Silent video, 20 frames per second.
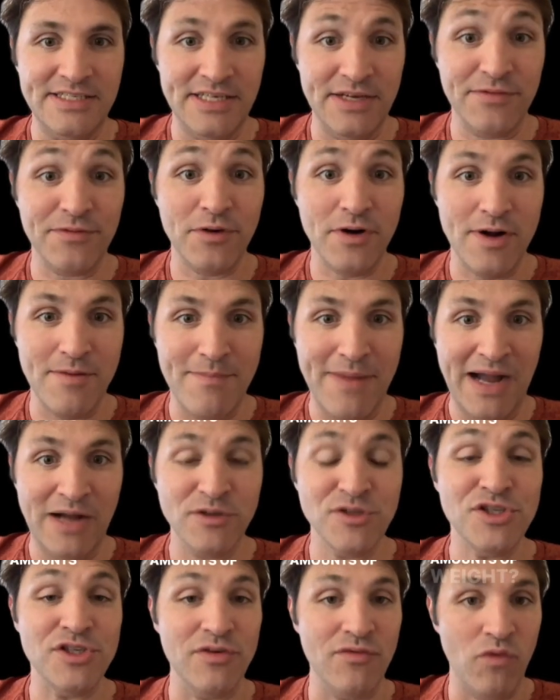different
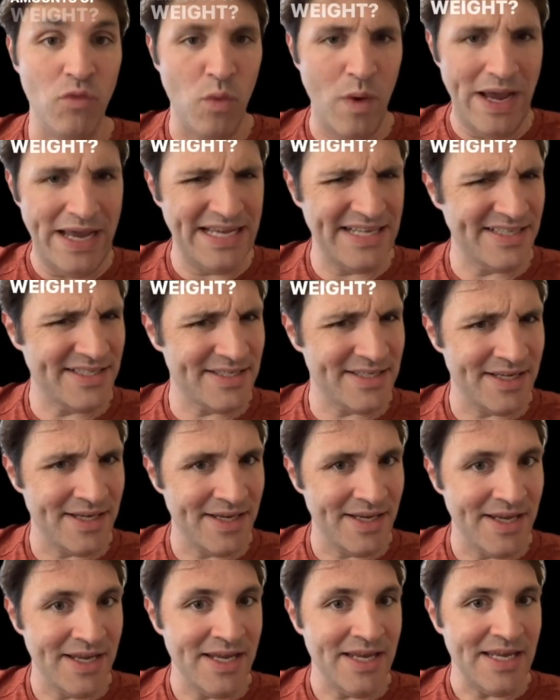amounts of weight?
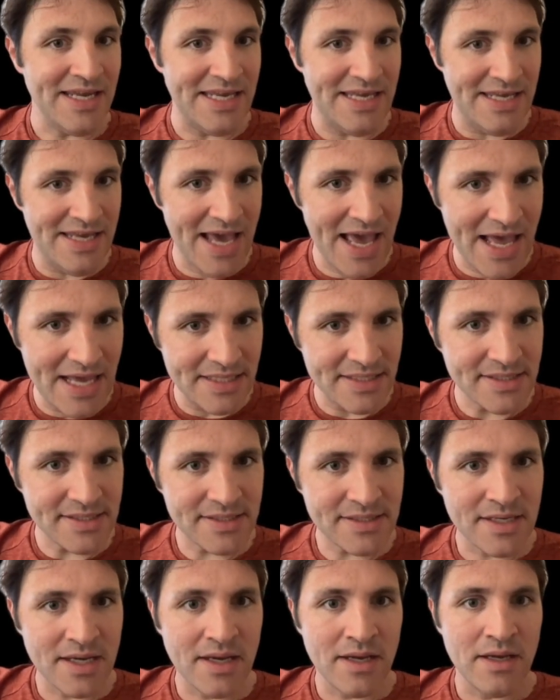
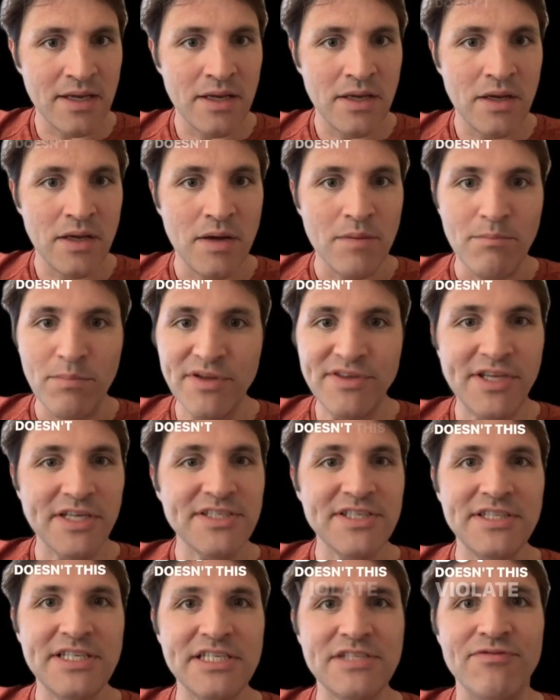Yes. But
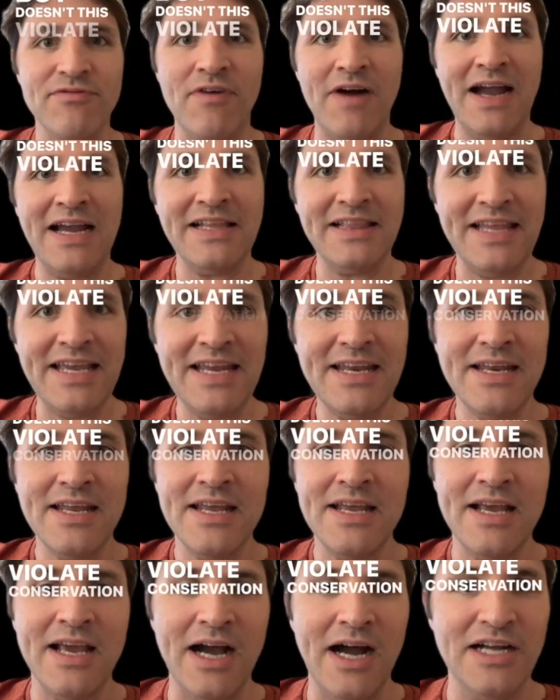doesn't this violate
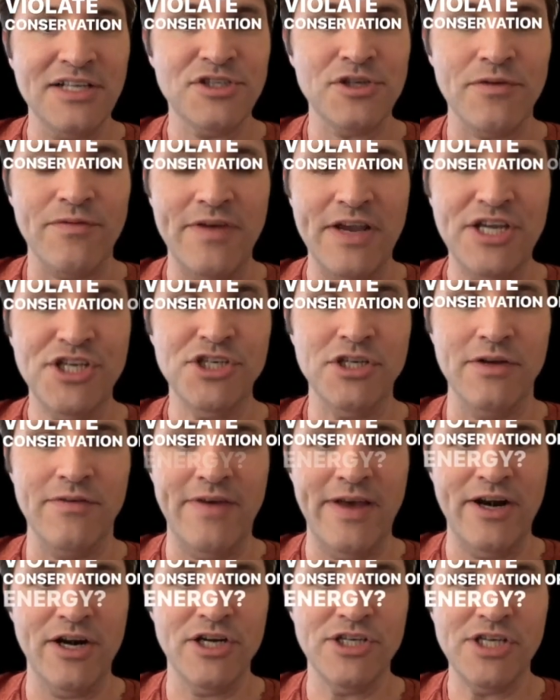conservation of
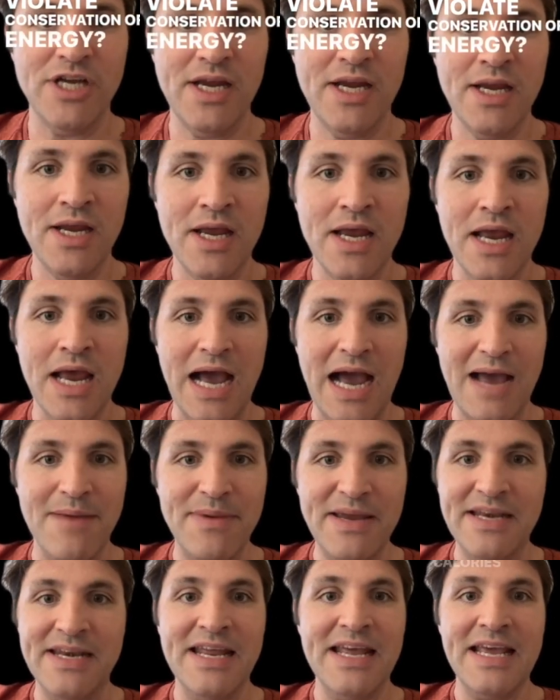energy? I
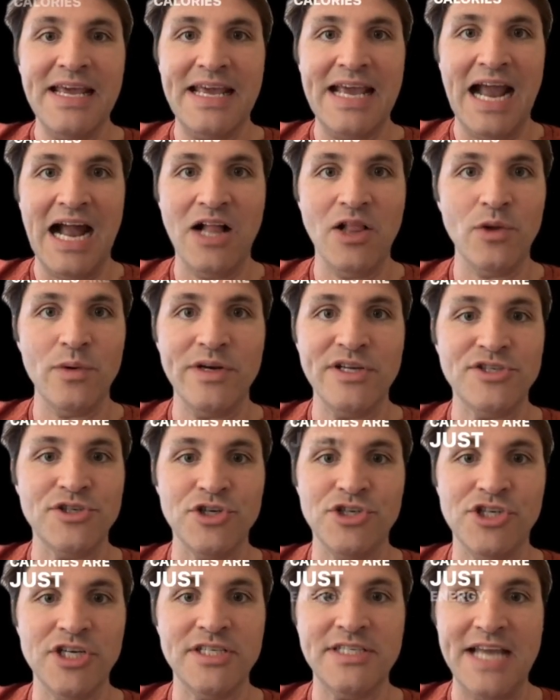mean, calories are
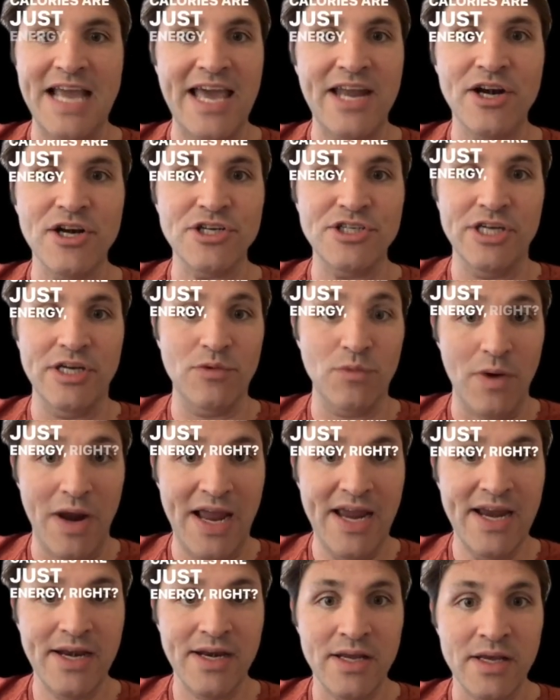just energy,
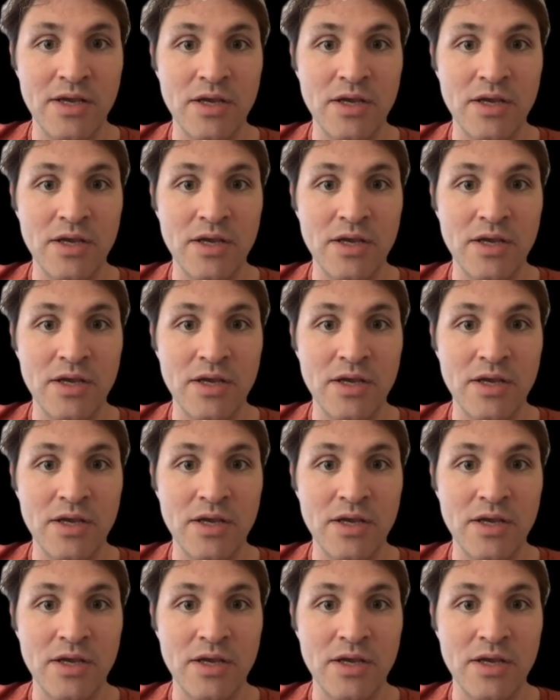right?